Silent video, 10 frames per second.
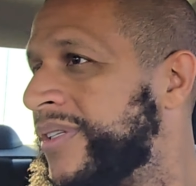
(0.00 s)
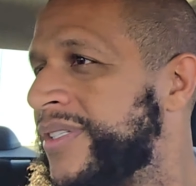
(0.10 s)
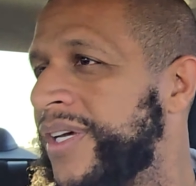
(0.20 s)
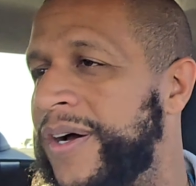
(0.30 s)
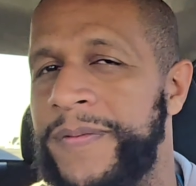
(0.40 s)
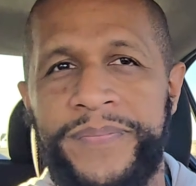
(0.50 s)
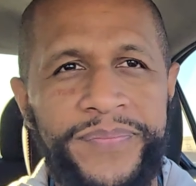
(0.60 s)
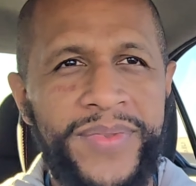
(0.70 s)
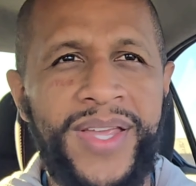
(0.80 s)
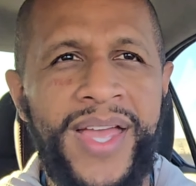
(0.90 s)
So
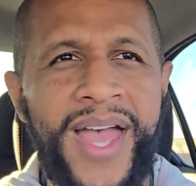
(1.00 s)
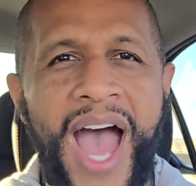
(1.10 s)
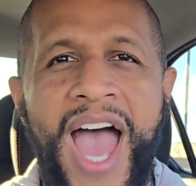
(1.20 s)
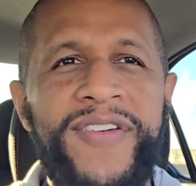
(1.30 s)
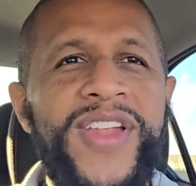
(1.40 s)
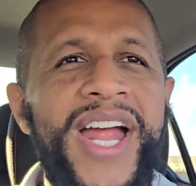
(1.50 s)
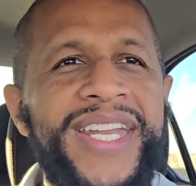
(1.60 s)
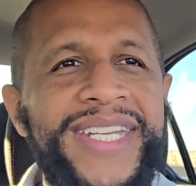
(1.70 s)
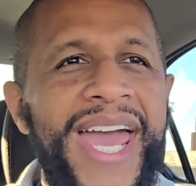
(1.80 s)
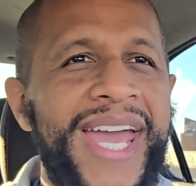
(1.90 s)
I have
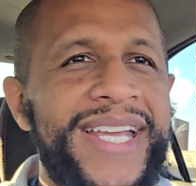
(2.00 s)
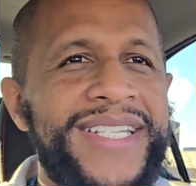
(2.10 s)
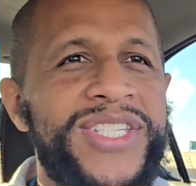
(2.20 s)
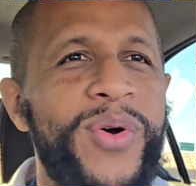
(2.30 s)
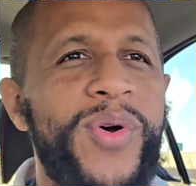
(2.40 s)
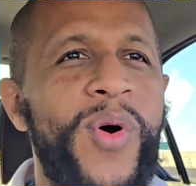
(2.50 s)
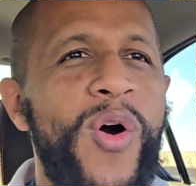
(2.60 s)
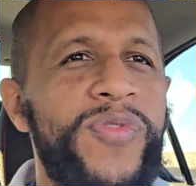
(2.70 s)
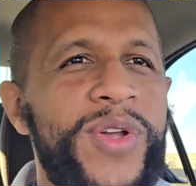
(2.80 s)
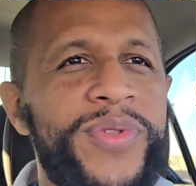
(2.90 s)
90 days, so
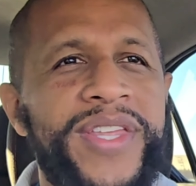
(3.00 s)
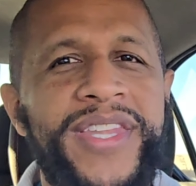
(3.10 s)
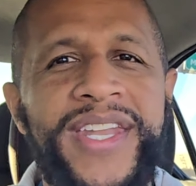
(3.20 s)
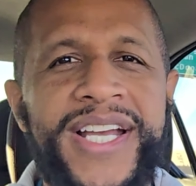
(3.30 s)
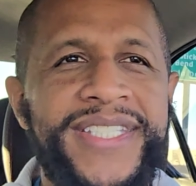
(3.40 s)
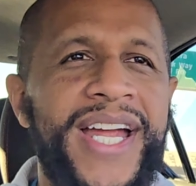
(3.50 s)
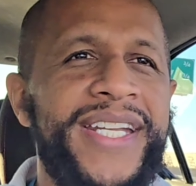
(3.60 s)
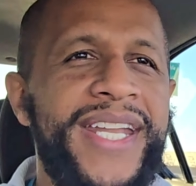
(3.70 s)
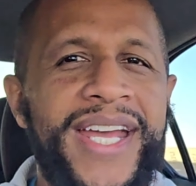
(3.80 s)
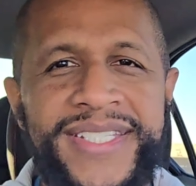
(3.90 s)
hopefully within the next
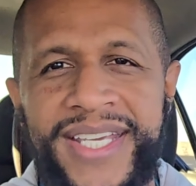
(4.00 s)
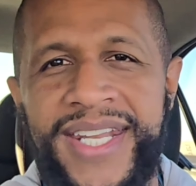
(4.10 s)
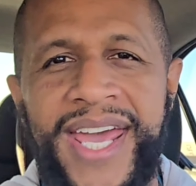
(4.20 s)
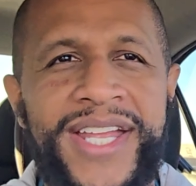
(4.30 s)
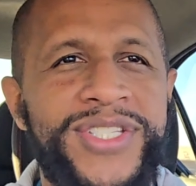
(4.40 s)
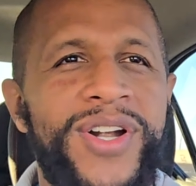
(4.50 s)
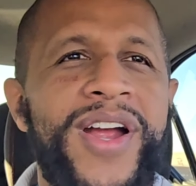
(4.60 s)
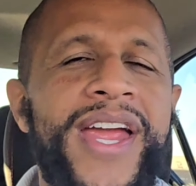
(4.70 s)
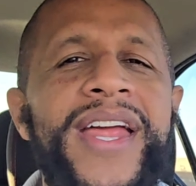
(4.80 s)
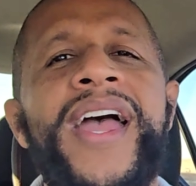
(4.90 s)
90 days I get an answer, all
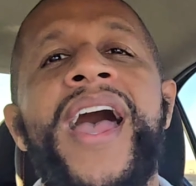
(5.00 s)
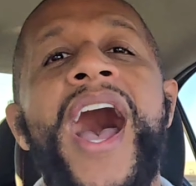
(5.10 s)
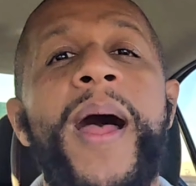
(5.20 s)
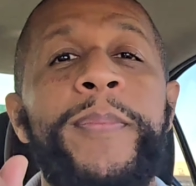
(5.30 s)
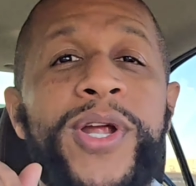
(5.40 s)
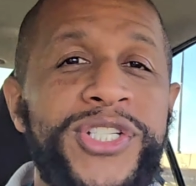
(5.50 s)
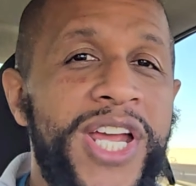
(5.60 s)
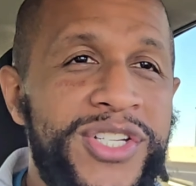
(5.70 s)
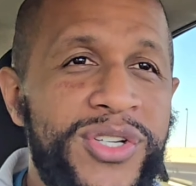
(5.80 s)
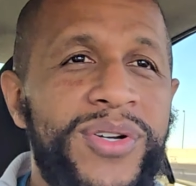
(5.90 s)
right? I
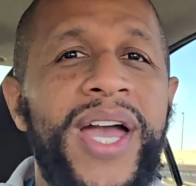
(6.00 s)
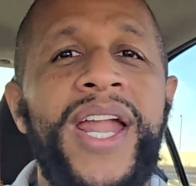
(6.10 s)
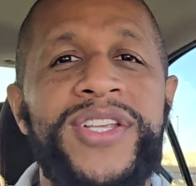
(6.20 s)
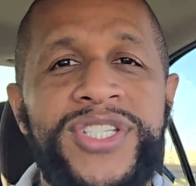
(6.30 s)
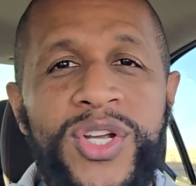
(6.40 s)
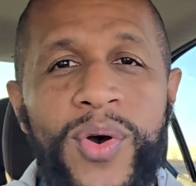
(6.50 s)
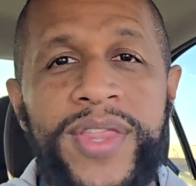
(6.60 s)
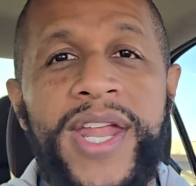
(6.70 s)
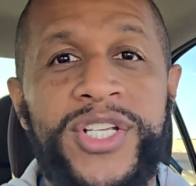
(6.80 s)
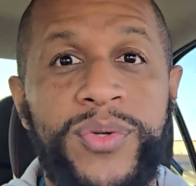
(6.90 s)
appreciate you, and I'll see you on
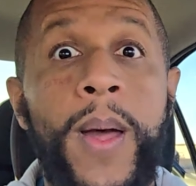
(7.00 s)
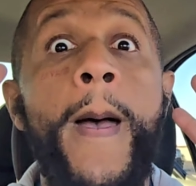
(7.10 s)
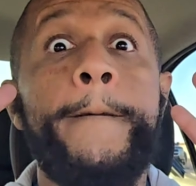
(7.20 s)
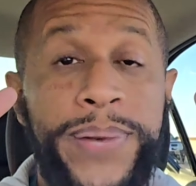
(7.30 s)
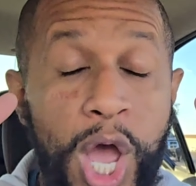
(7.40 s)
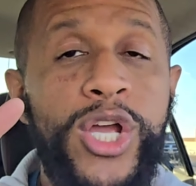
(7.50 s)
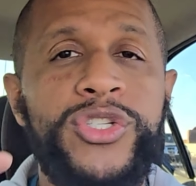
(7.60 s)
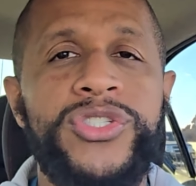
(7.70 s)
the next one. Peace!